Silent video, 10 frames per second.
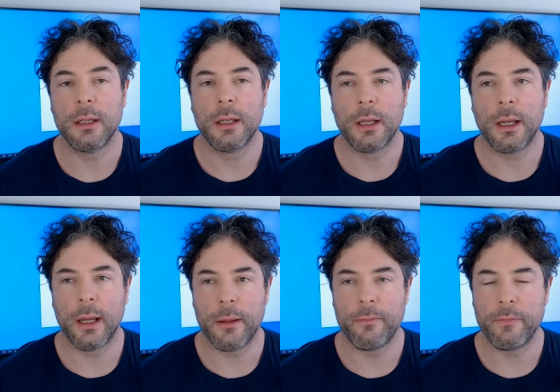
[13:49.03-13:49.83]

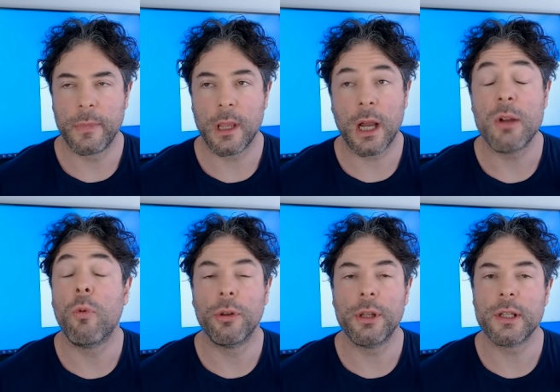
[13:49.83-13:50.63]
um, I
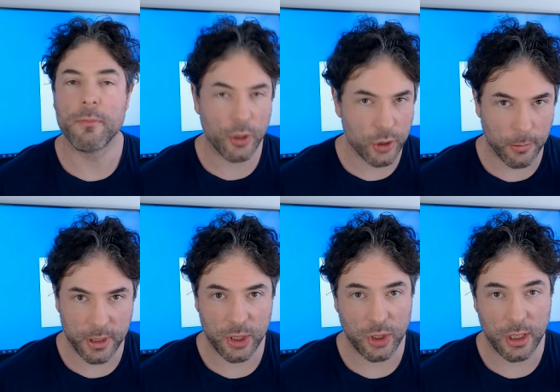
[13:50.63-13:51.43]
want as much
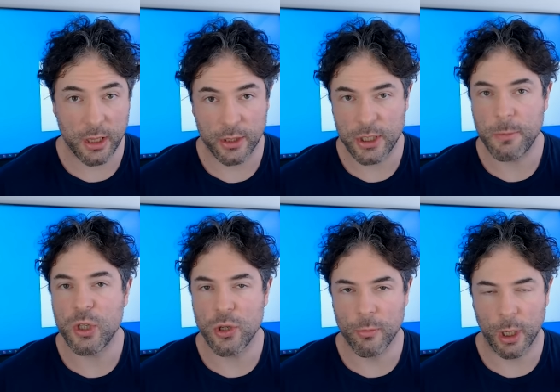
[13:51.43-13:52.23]
competition in the
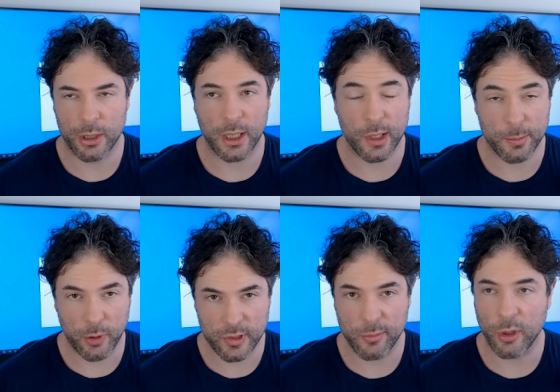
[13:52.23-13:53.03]
GPU market as
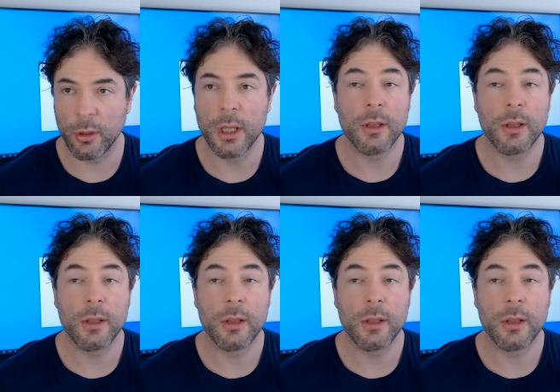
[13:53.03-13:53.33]
possible.